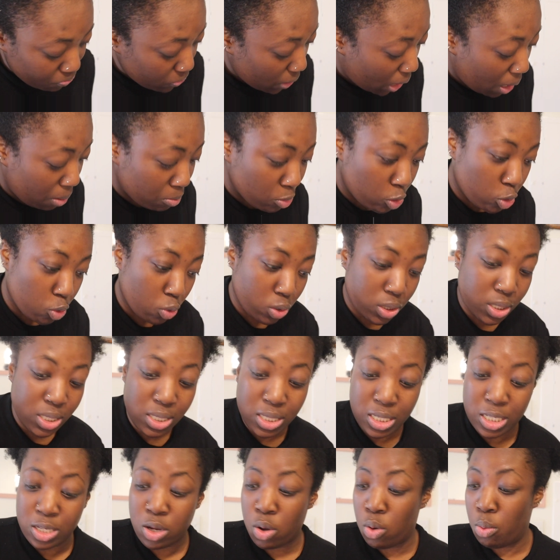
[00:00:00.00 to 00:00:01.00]
I'm sure
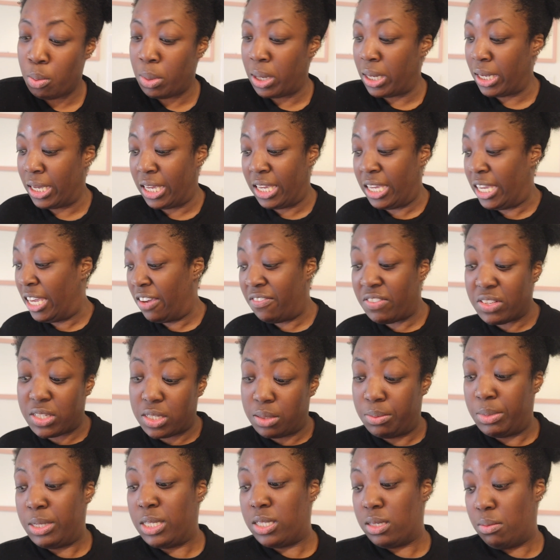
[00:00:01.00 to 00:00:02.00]
sis is gonna give it
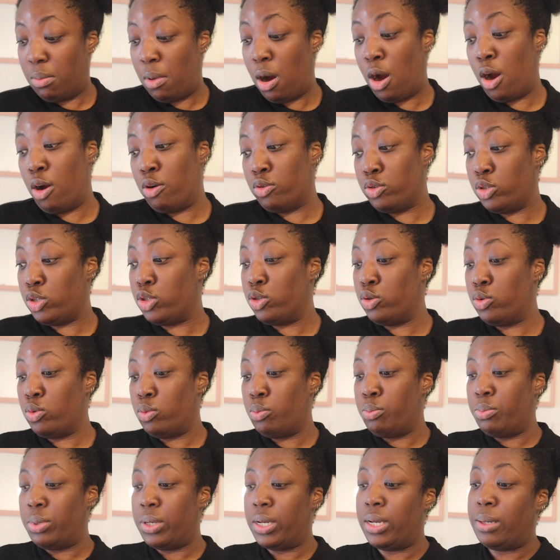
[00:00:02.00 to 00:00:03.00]
to me tomorrow
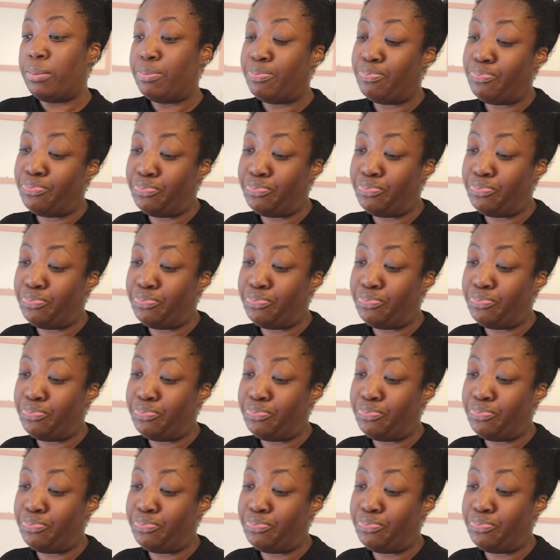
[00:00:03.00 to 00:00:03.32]
too. But